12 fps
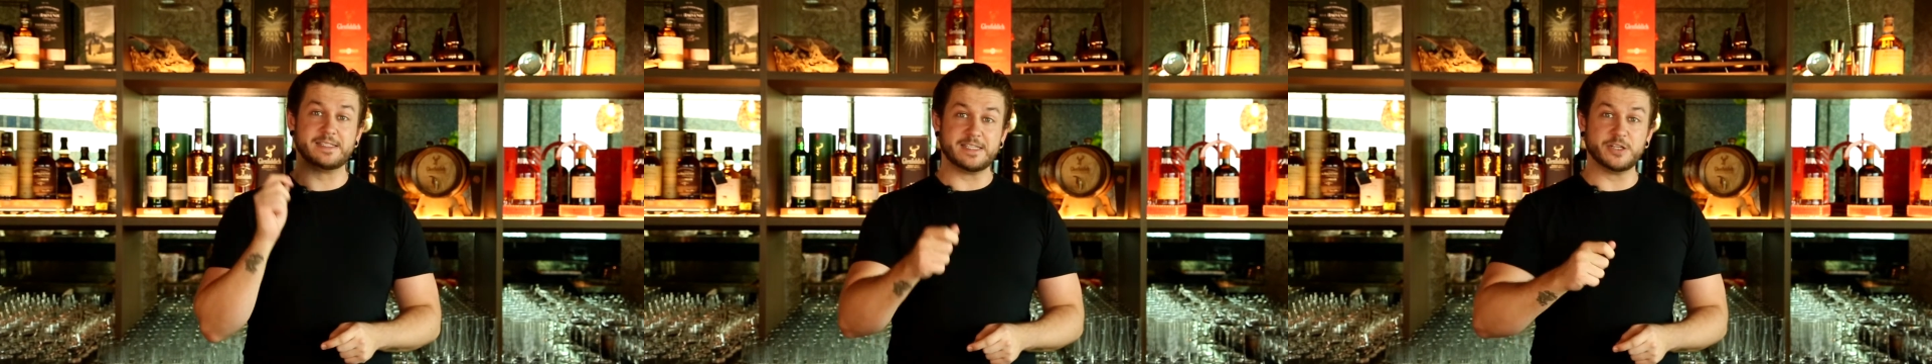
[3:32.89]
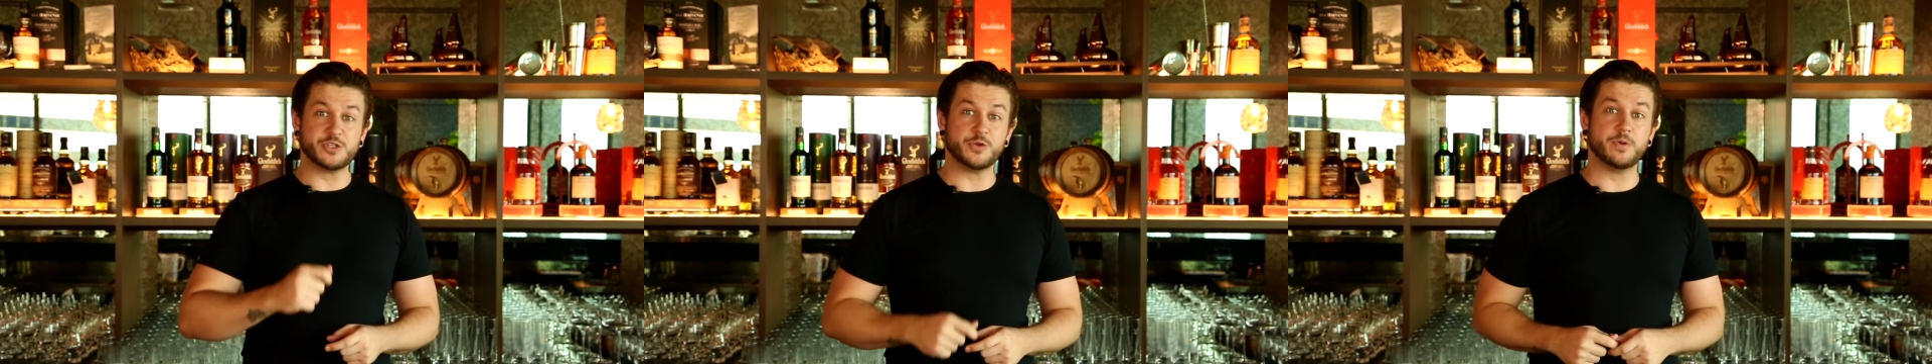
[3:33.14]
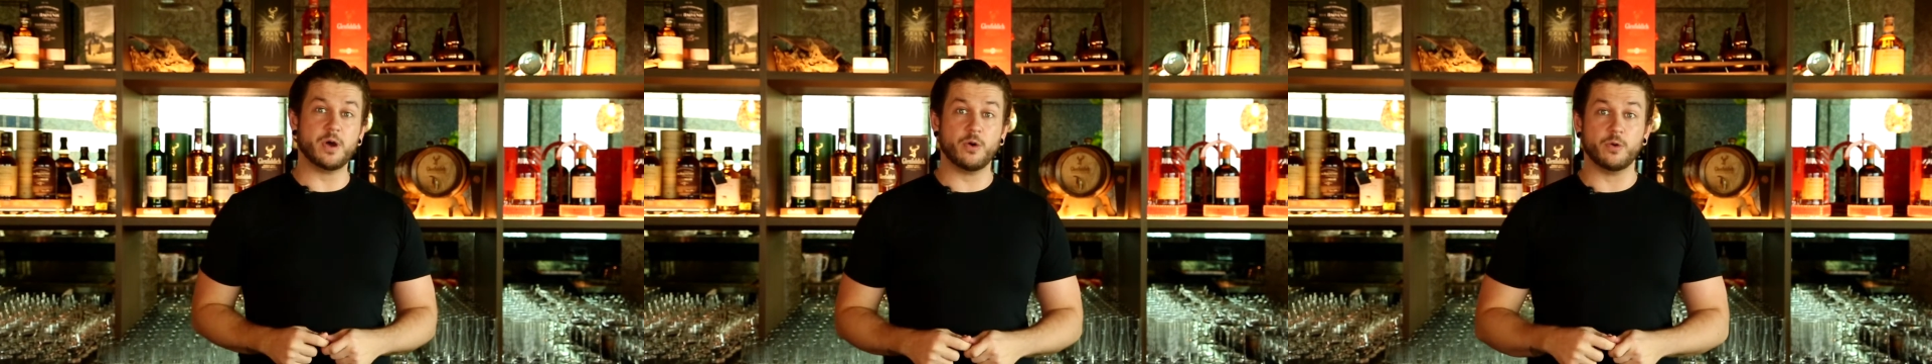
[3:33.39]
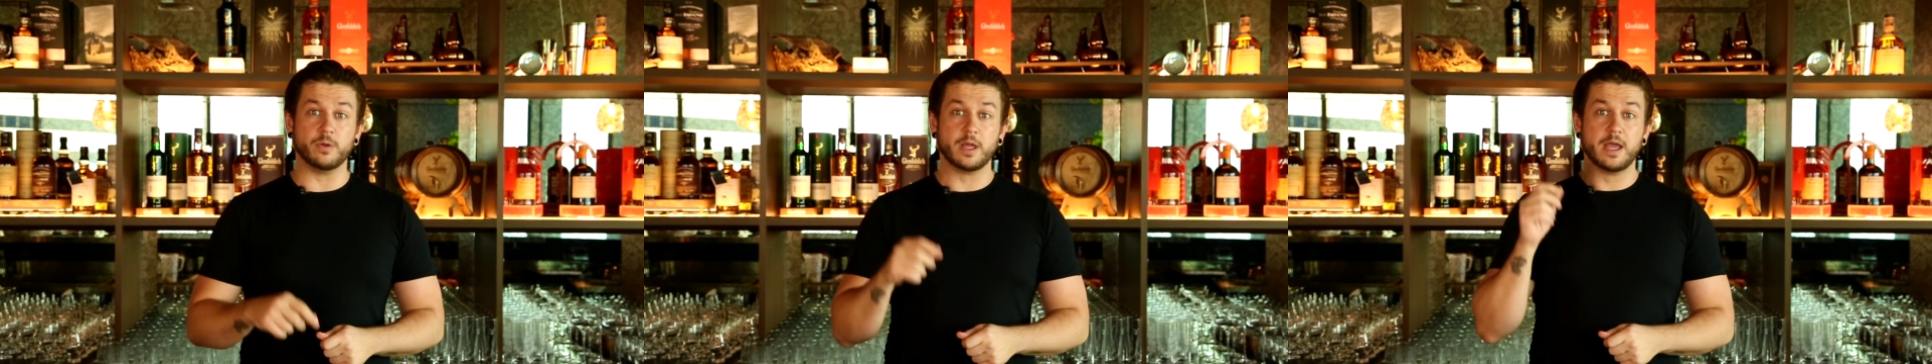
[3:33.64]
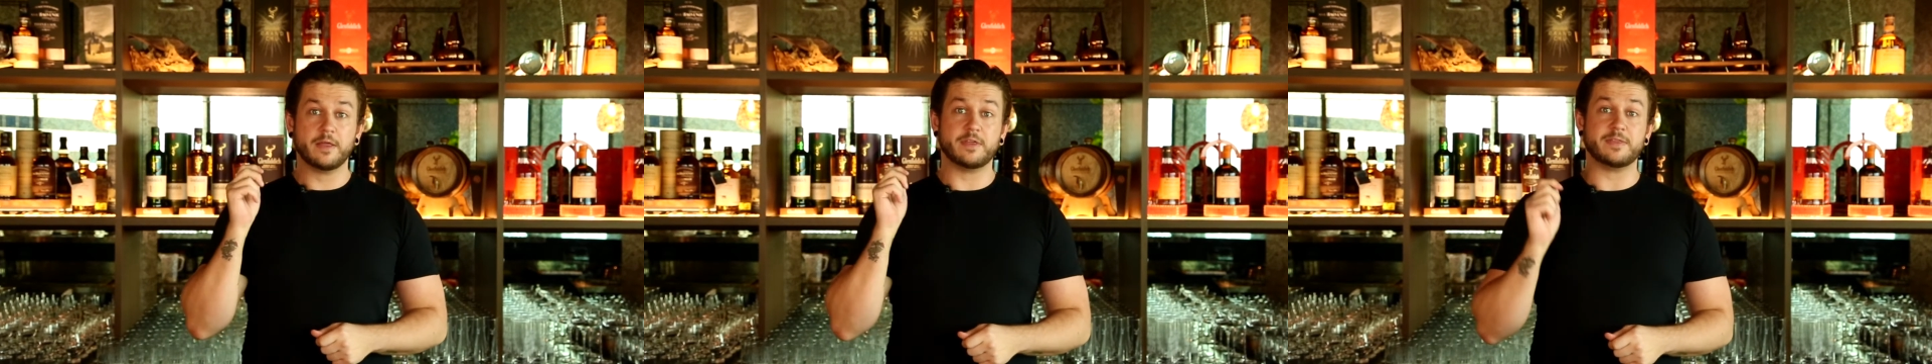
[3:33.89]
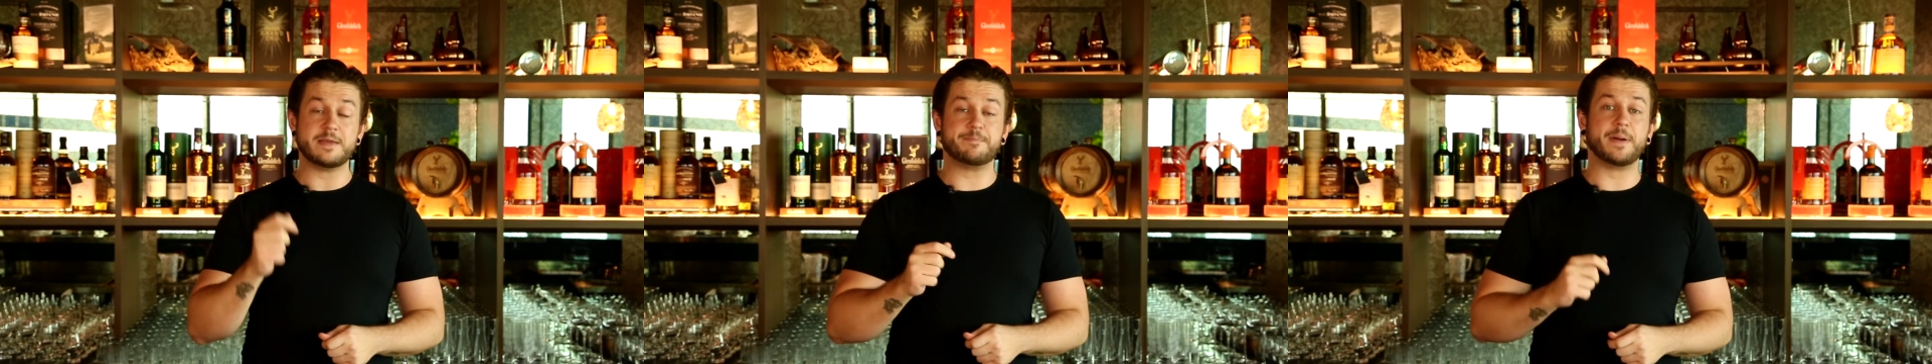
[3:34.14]
Did you know
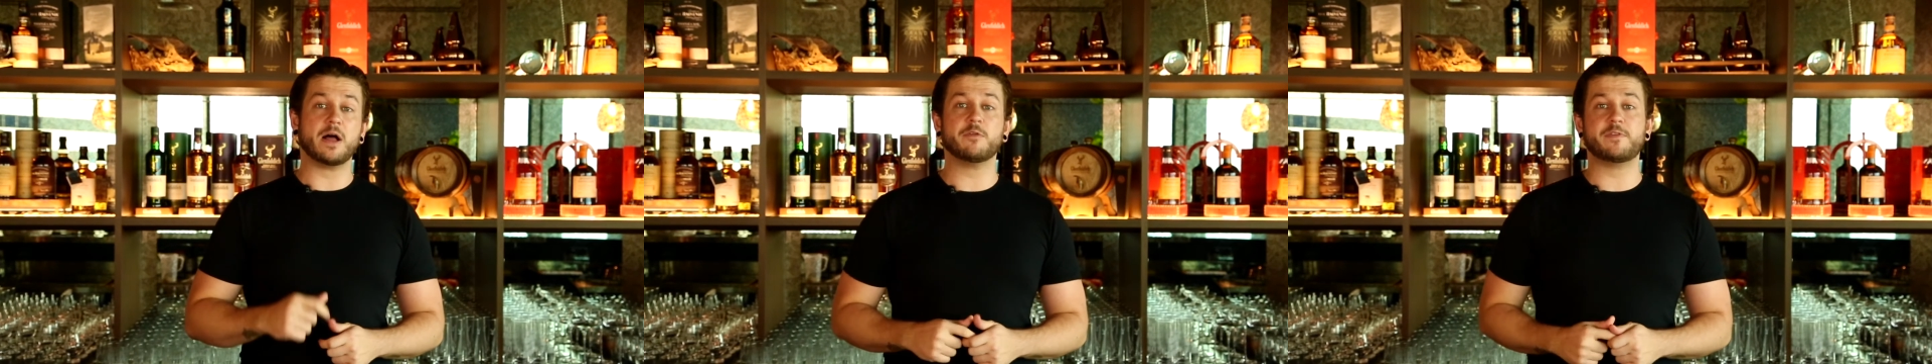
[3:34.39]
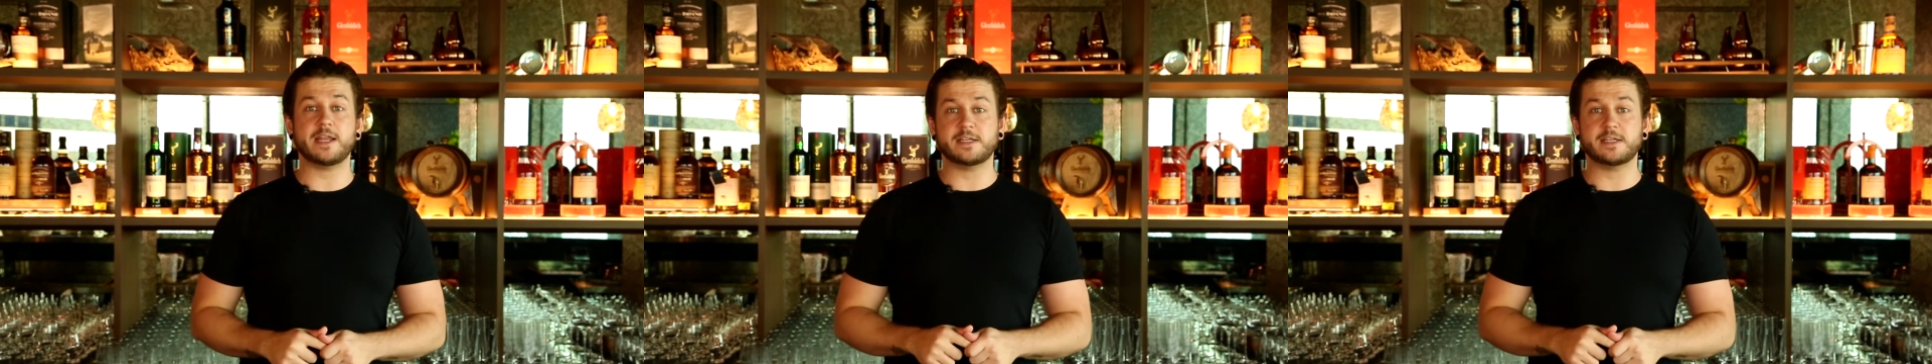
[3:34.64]
that the Balvenie